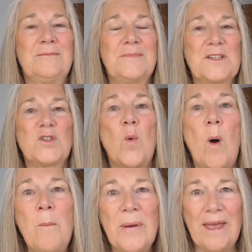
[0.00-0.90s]

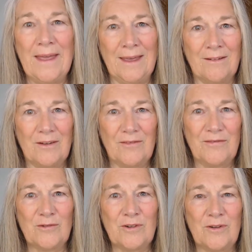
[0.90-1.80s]
swamping
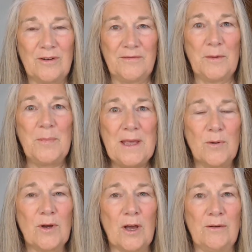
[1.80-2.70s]
for
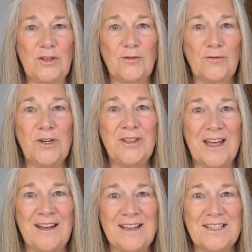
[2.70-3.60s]
people going through
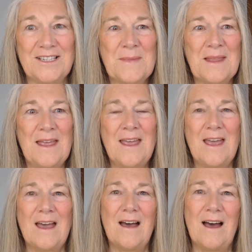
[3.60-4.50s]
that.
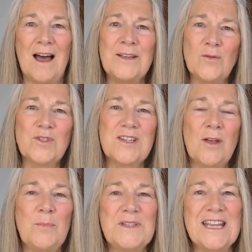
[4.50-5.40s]
I
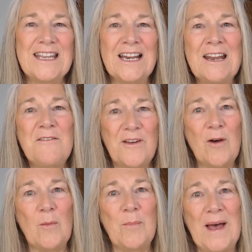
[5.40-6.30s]
also particularly
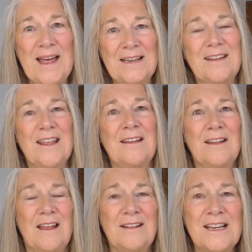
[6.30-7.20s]
felt bad
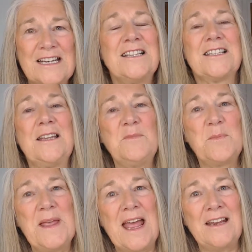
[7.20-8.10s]
that there didn't seem
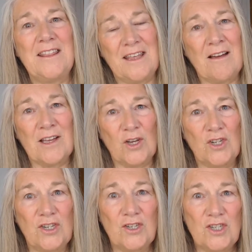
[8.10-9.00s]
to be anything I
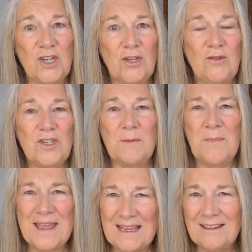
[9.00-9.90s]
could do to
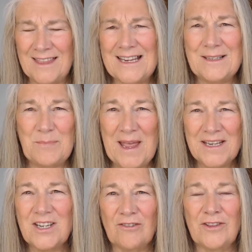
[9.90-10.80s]
make this
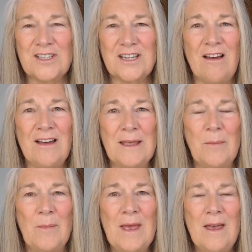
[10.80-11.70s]
better at the
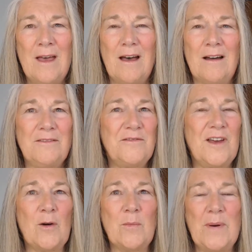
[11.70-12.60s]
time. I
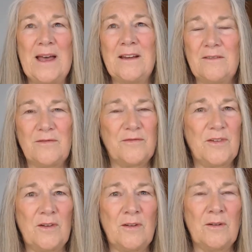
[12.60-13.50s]
felt bad
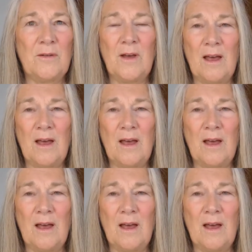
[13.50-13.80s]
for